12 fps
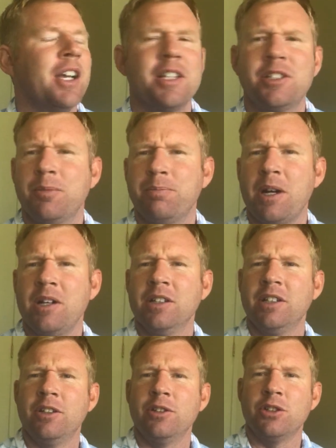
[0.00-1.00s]
I guess
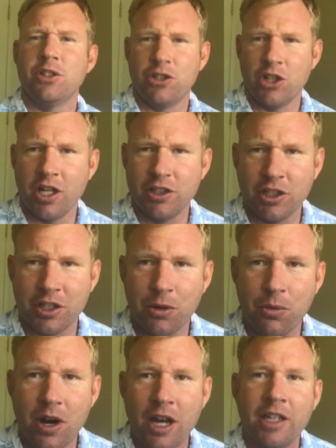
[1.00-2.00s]
apparently there's a judge in
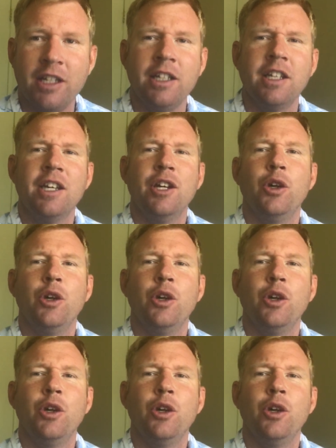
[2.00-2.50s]
Hawaii